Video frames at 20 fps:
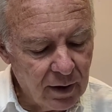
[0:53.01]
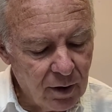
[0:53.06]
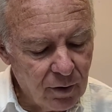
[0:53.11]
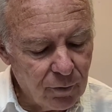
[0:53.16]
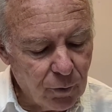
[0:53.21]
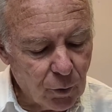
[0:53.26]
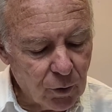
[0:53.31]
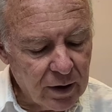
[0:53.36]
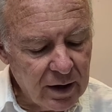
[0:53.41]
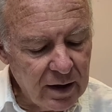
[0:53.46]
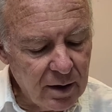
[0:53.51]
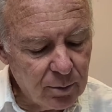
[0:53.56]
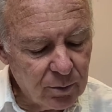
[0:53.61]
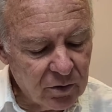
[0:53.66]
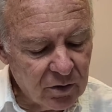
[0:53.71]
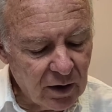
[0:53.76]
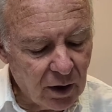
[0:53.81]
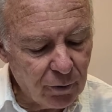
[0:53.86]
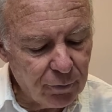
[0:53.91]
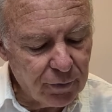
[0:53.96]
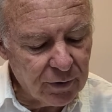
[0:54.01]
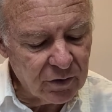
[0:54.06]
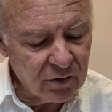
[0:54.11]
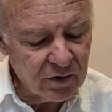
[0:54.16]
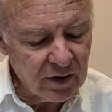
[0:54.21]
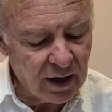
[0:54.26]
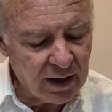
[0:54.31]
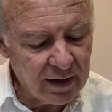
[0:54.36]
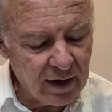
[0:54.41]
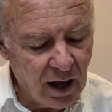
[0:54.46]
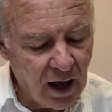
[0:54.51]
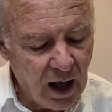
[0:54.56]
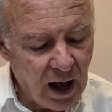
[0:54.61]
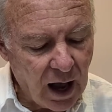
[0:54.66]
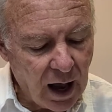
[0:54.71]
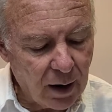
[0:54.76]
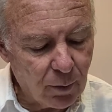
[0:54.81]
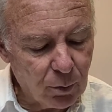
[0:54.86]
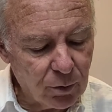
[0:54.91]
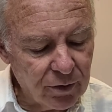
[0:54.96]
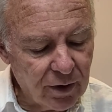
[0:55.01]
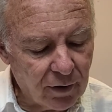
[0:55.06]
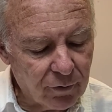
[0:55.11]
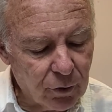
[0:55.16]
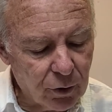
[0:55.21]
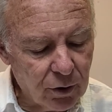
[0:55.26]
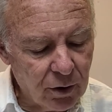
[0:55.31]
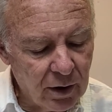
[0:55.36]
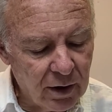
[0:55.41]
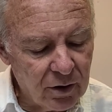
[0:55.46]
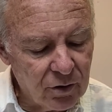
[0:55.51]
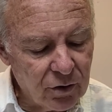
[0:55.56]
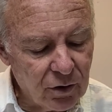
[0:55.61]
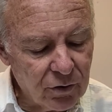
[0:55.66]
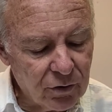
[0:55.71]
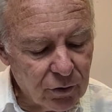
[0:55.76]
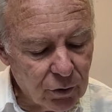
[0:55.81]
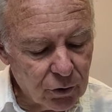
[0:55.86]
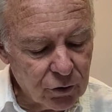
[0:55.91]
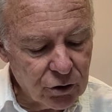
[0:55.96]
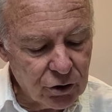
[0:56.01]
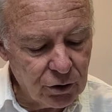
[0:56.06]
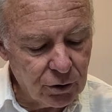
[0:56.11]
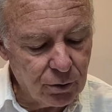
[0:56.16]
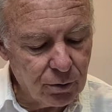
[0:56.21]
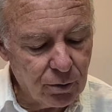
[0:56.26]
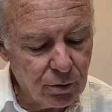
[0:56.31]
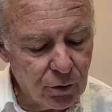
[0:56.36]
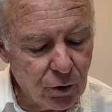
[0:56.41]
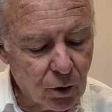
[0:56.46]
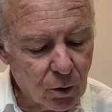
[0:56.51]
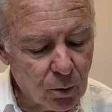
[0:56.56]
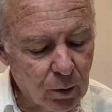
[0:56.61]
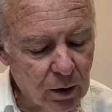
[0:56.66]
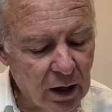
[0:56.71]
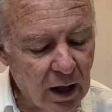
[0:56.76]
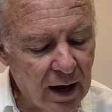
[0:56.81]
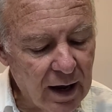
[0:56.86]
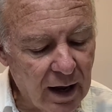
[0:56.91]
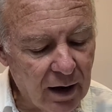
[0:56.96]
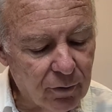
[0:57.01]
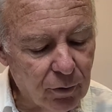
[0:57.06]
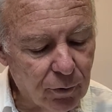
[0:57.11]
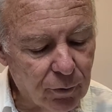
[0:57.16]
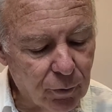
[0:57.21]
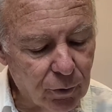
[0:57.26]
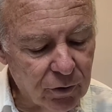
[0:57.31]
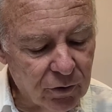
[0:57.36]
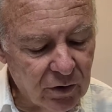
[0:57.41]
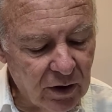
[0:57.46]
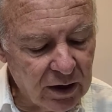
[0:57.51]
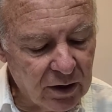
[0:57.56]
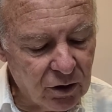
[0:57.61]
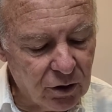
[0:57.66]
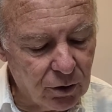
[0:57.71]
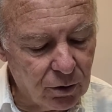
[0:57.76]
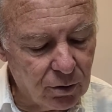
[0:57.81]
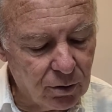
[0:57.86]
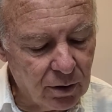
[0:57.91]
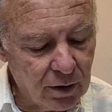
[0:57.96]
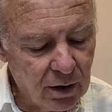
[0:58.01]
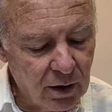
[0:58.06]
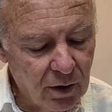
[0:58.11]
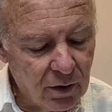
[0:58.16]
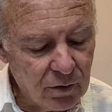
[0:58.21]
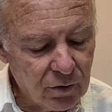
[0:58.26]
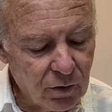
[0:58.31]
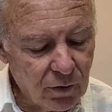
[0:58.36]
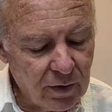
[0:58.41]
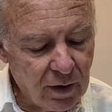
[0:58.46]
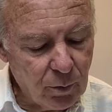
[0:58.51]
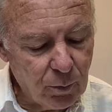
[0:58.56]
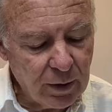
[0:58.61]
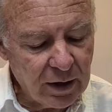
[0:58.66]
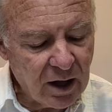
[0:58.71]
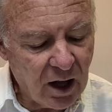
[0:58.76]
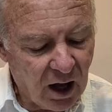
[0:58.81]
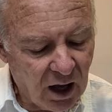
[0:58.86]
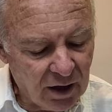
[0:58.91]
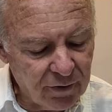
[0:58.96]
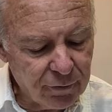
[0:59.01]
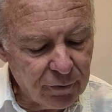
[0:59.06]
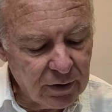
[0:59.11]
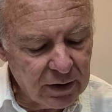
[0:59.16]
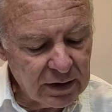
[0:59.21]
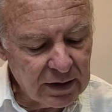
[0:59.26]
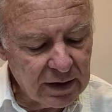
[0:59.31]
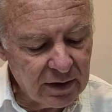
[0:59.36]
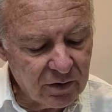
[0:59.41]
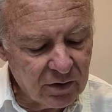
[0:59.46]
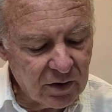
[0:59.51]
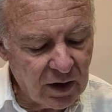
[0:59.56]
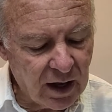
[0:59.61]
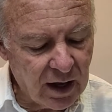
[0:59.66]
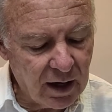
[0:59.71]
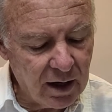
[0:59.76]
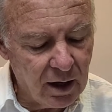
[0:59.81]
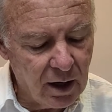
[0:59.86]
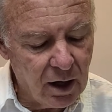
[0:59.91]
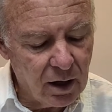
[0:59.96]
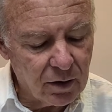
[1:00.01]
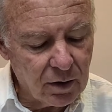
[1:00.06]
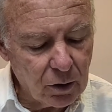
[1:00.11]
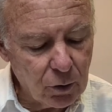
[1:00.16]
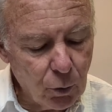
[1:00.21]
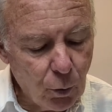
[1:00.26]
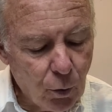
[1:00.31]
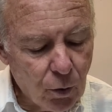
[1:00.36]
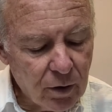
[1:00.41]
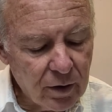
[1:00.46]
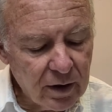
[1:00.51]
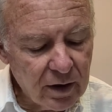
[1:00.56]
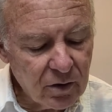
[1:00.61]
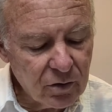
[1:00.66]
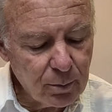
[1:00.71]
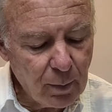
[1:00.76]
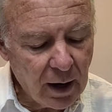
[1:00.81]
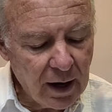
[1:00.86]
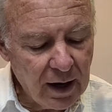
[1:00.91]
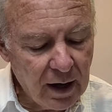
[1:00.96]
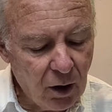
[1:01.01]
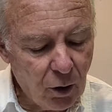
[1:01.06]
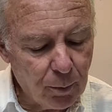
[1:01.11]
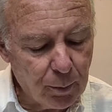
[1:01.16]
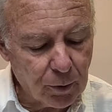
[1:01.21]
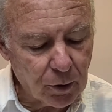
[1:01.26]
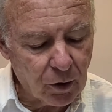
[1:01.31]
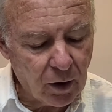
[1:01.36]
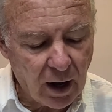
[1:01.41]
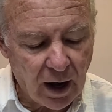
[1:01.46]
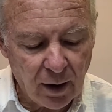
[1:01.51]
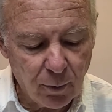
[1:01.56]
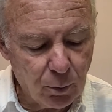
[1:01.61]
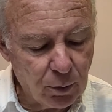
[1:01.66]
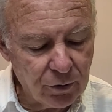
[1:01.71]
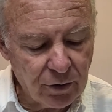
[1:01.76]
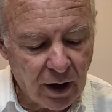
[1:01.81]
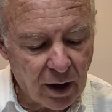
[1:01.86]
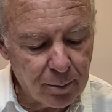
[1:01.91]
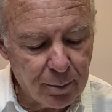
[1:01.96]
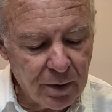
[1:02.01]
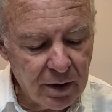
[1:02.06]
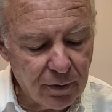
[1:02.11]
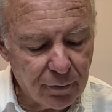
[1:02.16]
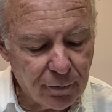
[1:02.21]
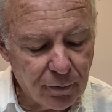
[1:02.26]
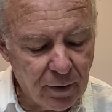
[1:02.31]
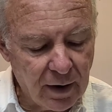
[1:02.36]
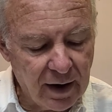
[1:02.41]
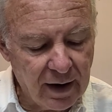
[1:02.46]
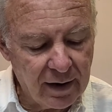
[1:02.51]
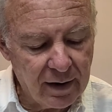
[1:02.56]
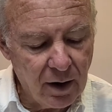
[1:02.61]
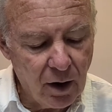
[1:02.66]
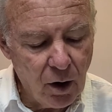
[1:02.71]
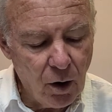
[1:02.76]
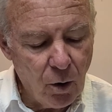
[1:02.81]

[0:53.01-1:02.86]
For he himself has said, I will never desert you, nor will I ever forsake you. So that we confidently say, the Lord is my helper, I will not be afraid.